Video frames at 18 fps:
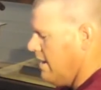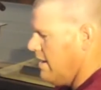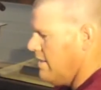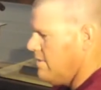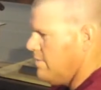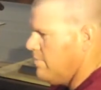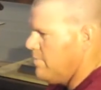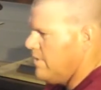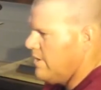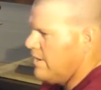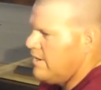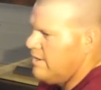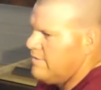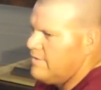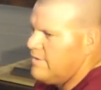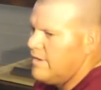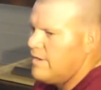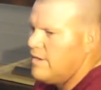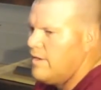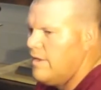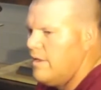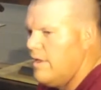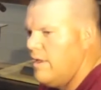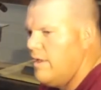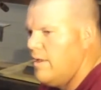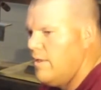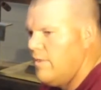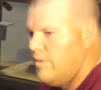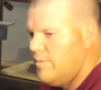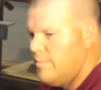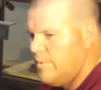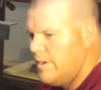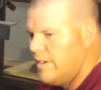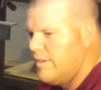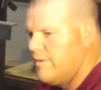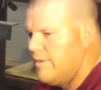and the bigger, it's like the
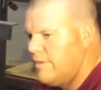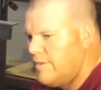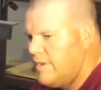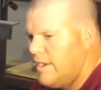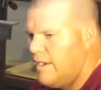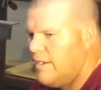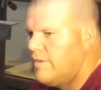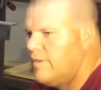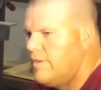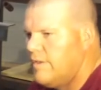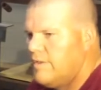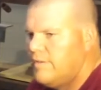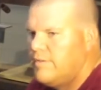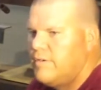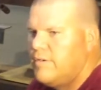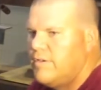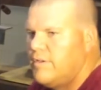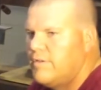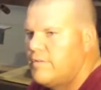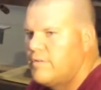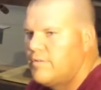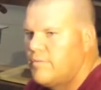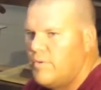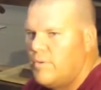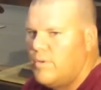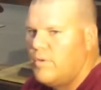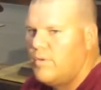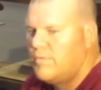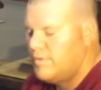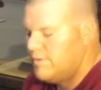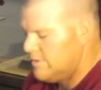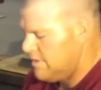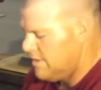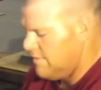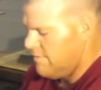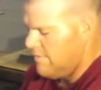bigger the tire, the easier it is to roll over
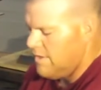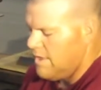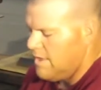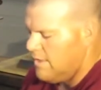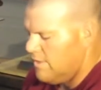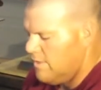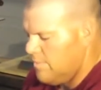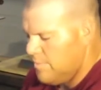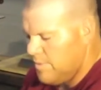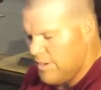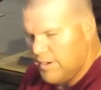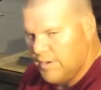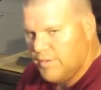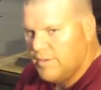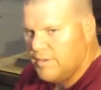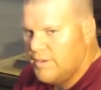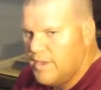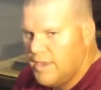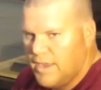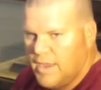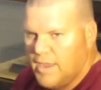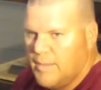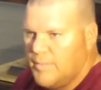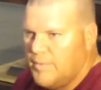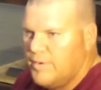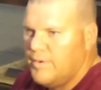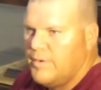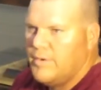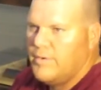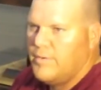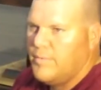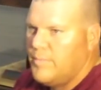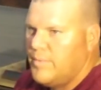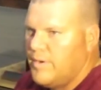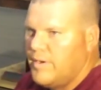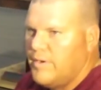stuff. The bigger the diameter,
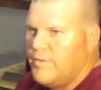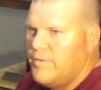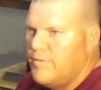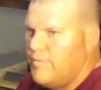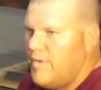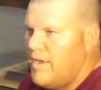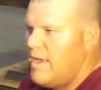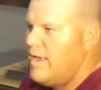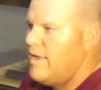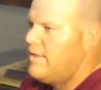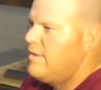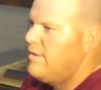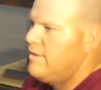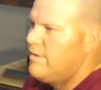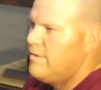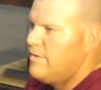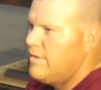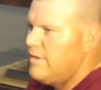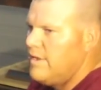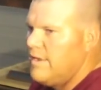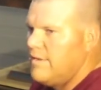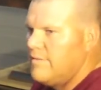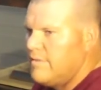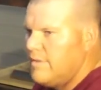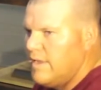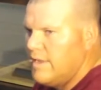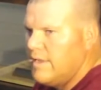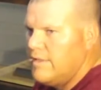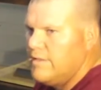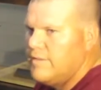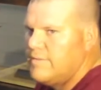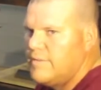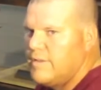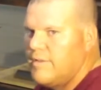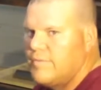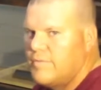the bigger the rod, the less likely
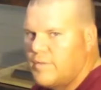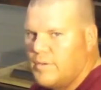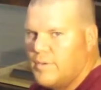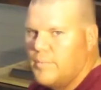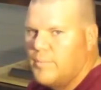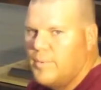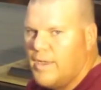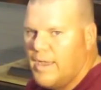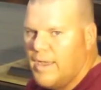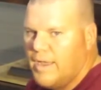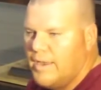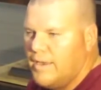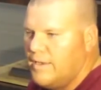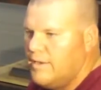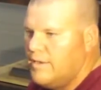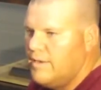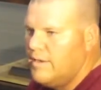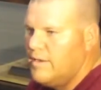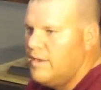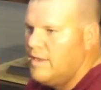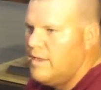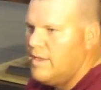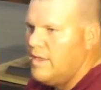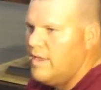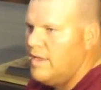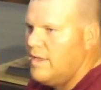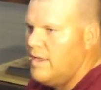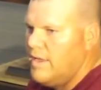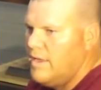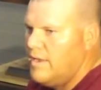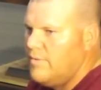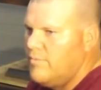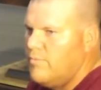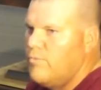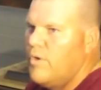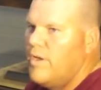stuff's gonna bind and
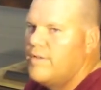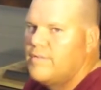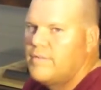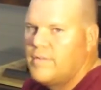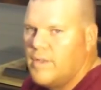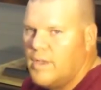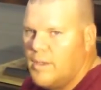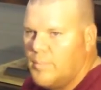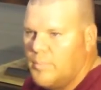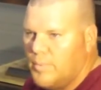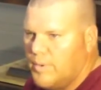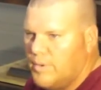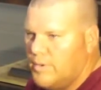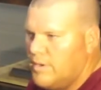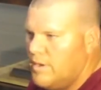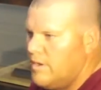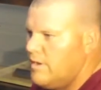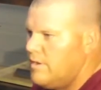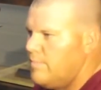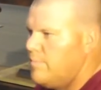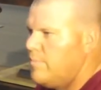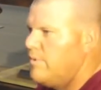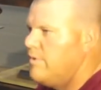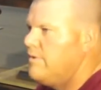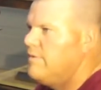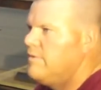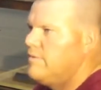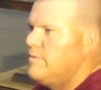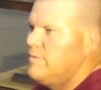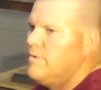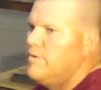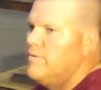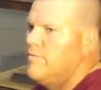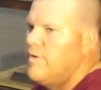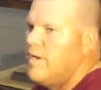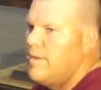rust up, and then pretty soon
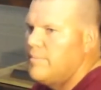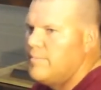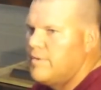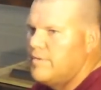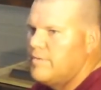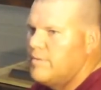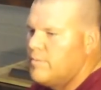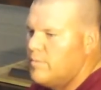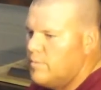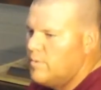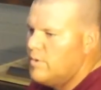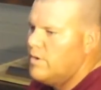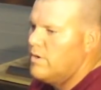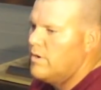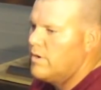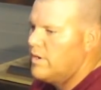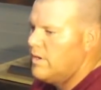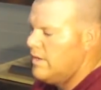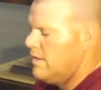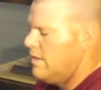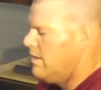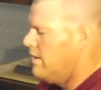your ramp doesn't work.